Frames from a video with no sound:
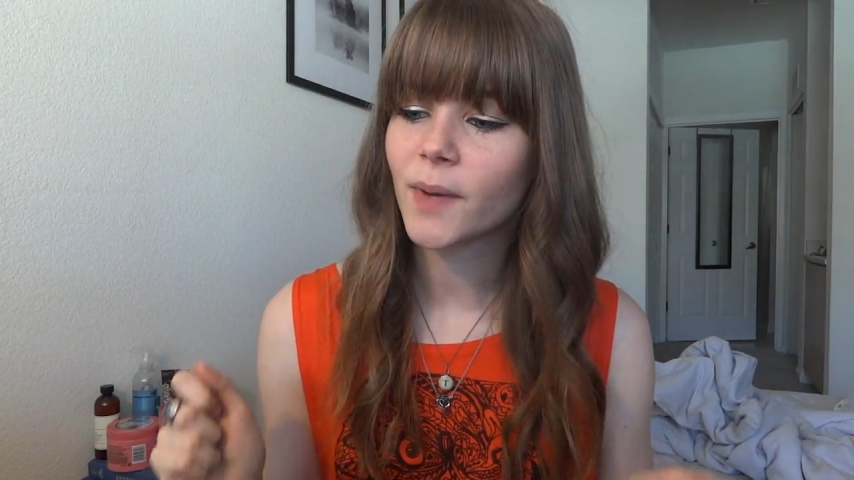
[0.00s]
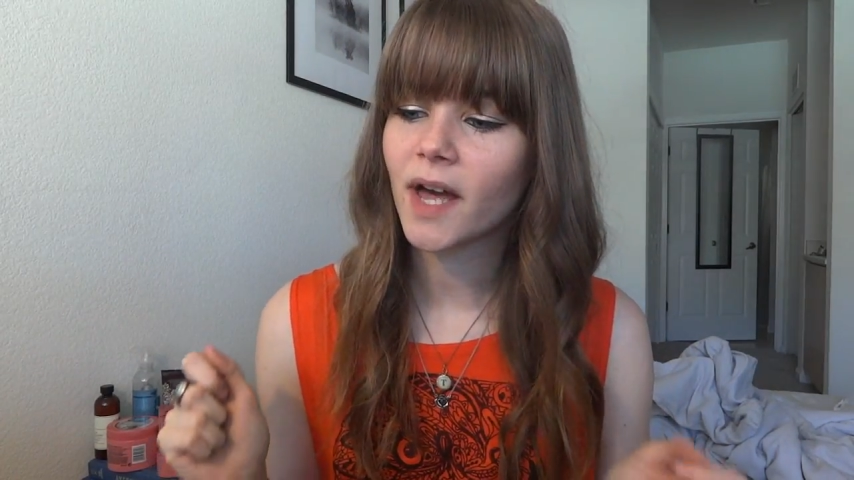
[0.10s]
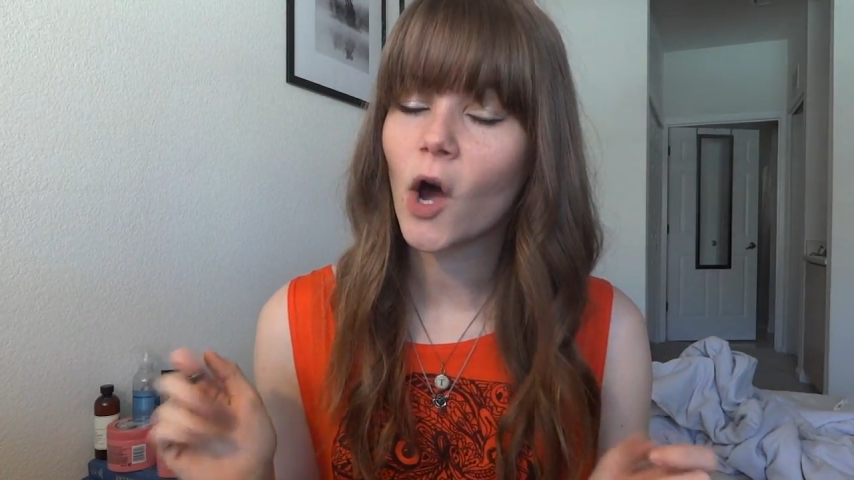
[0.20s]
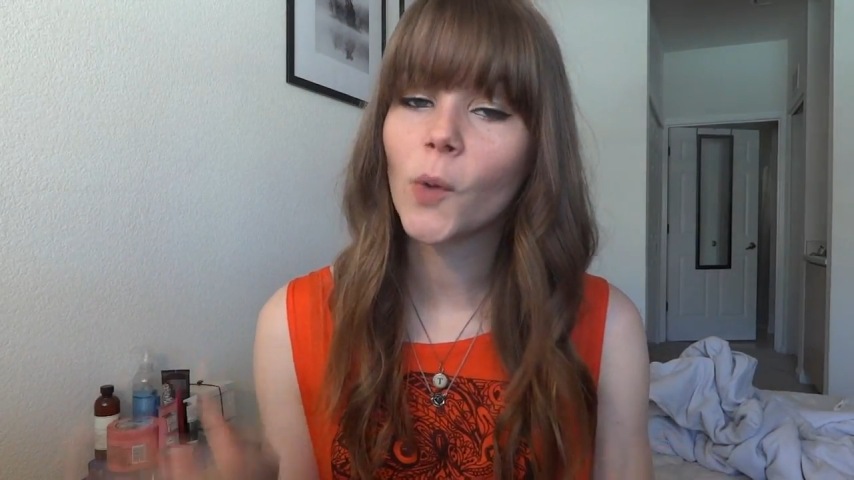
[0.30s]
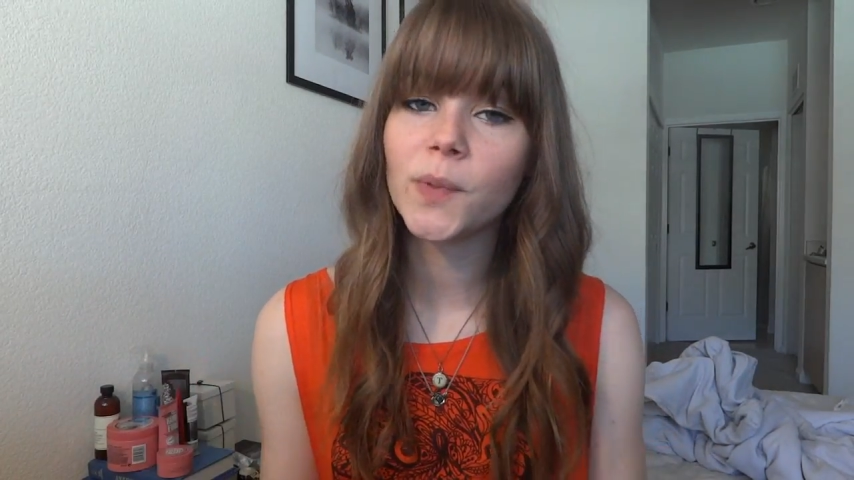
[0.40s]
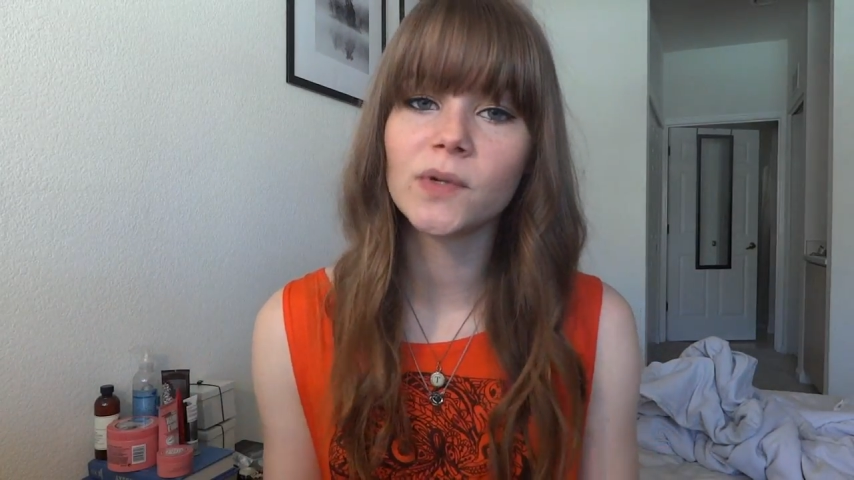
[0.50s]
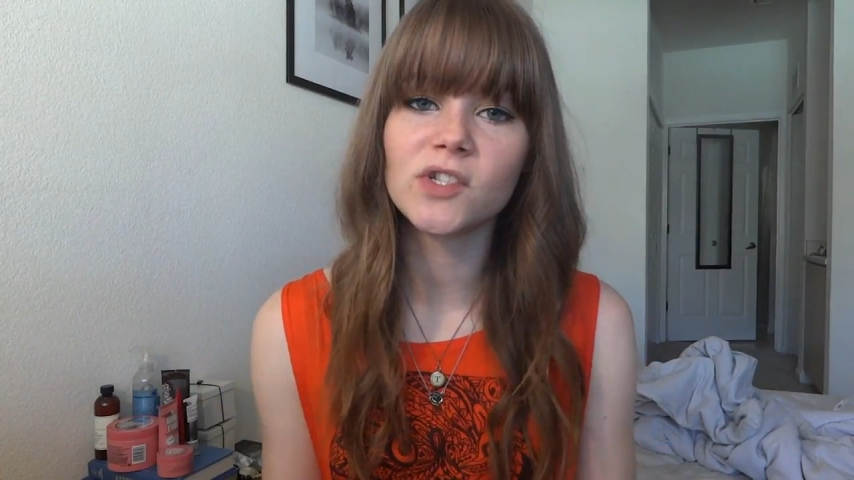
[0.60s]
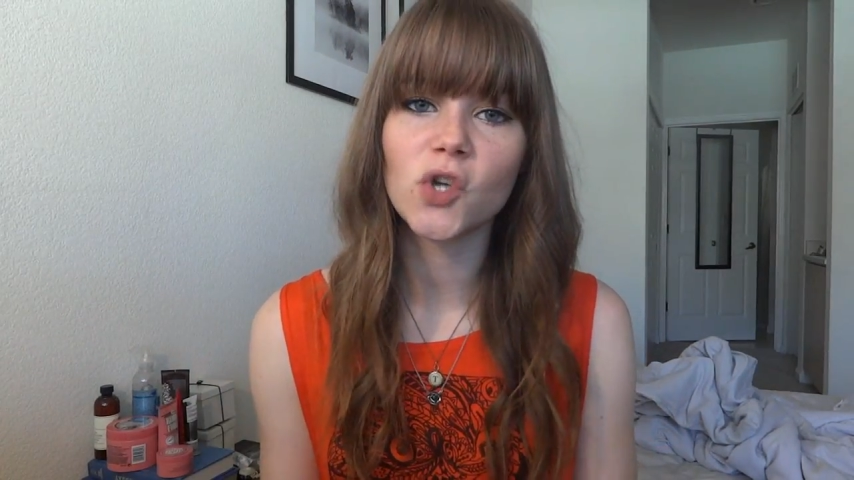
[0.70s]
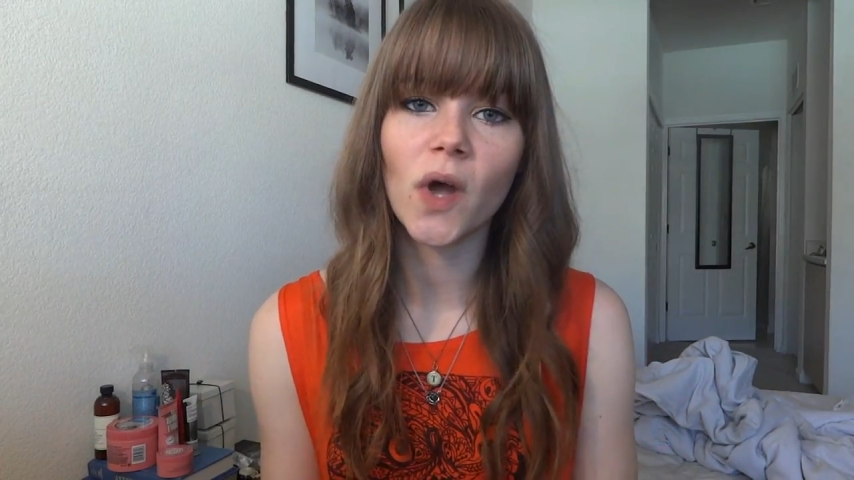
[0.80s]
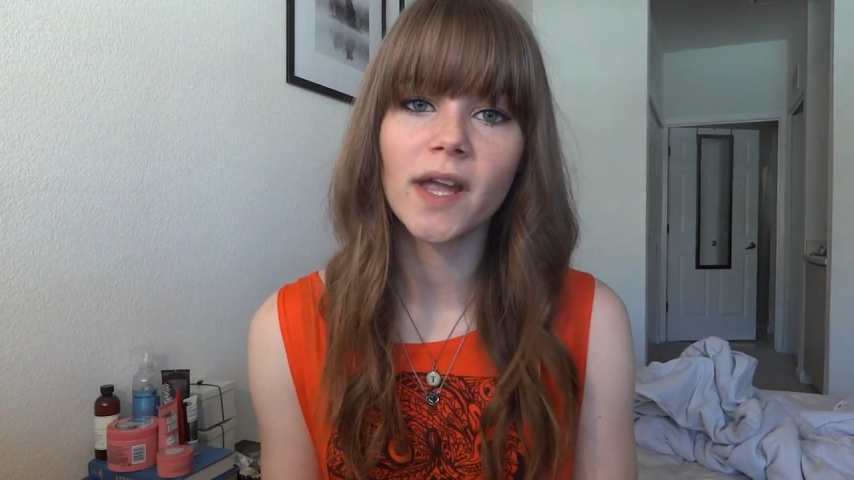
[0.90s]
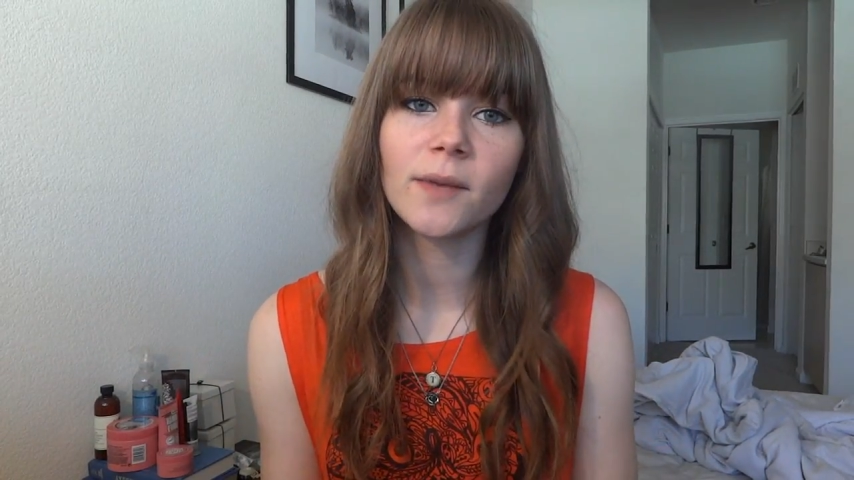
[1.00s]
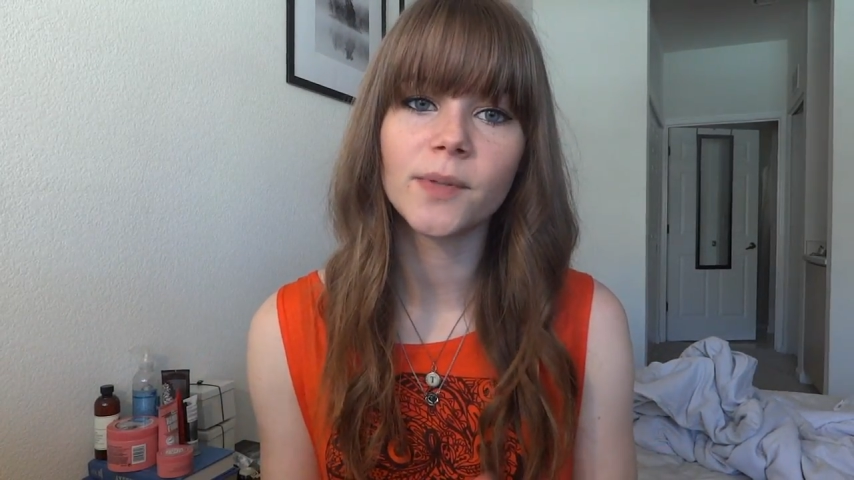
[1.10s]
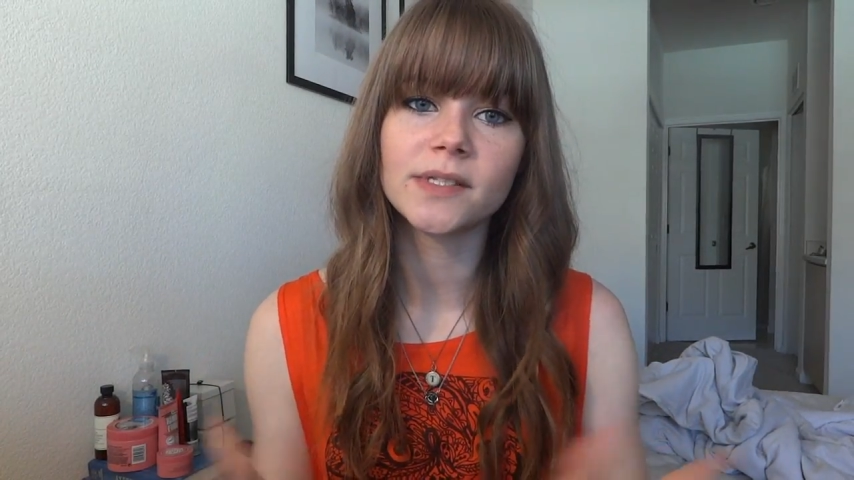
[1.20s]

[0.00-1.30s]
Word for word: but I hope you enjoyed.